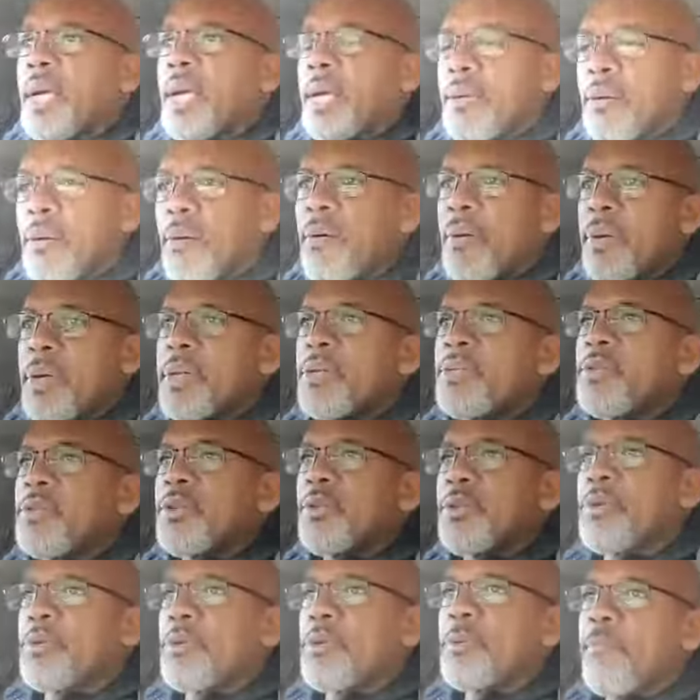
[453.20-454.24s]
in order
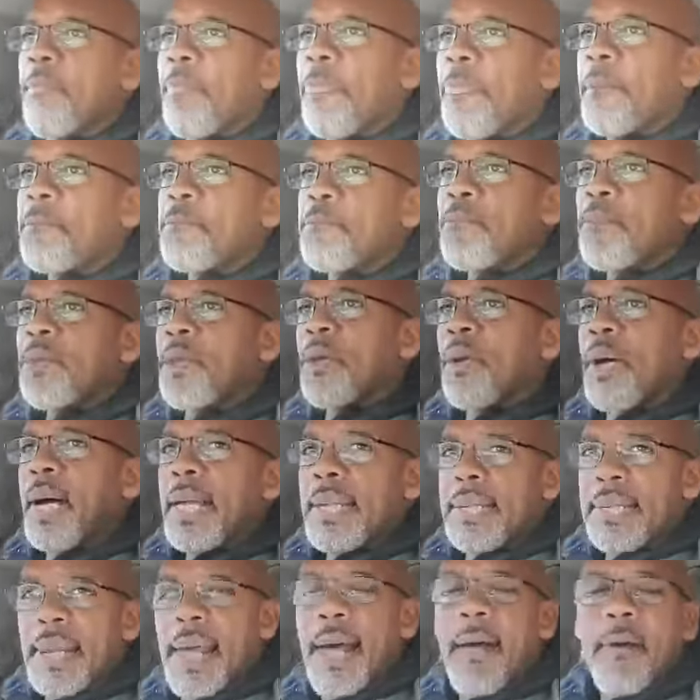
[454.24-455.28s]
to, you know,
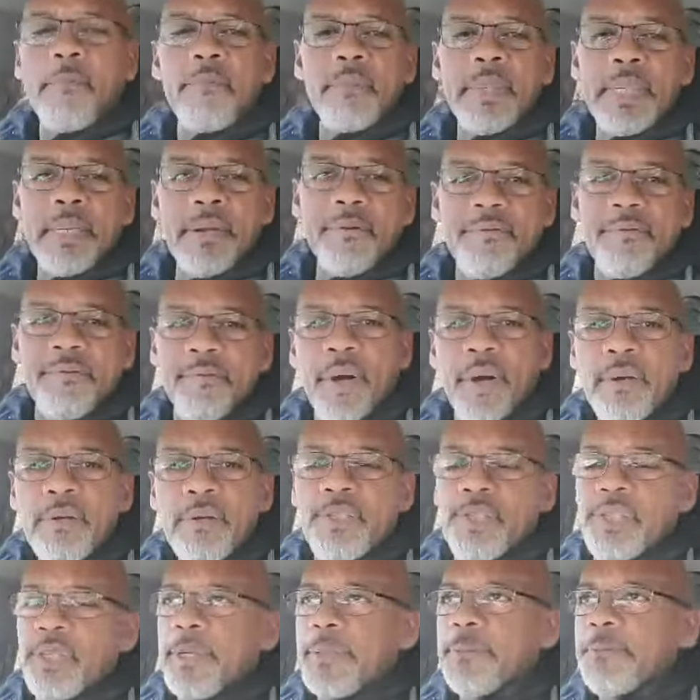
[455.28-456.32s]
allow me to
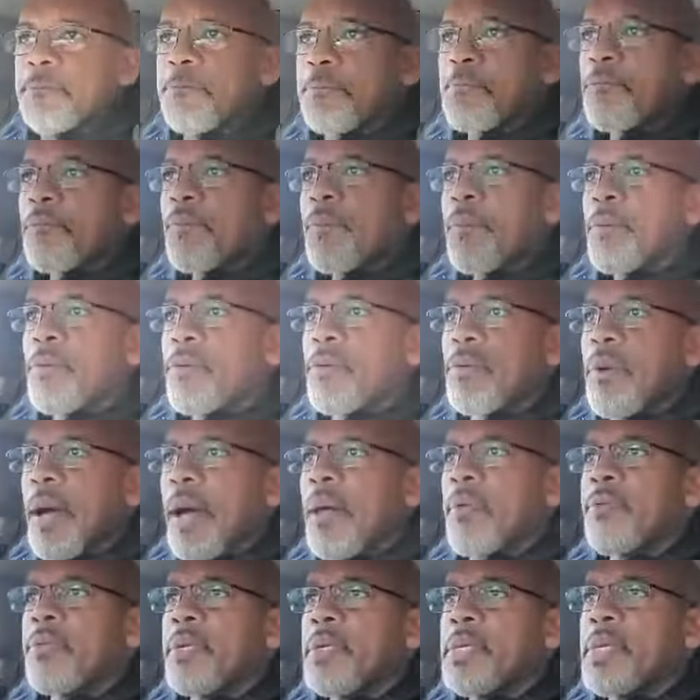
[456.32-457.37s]
function
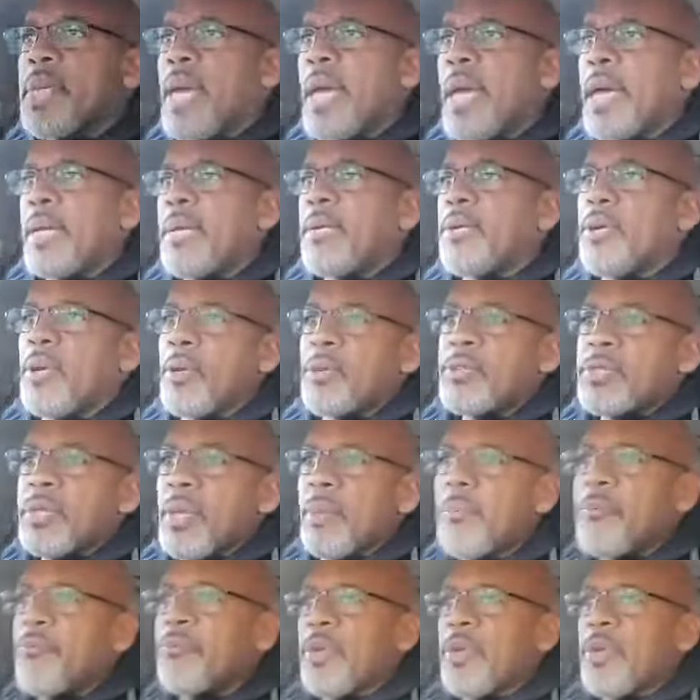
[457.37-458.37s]
throughout the day. You know, some of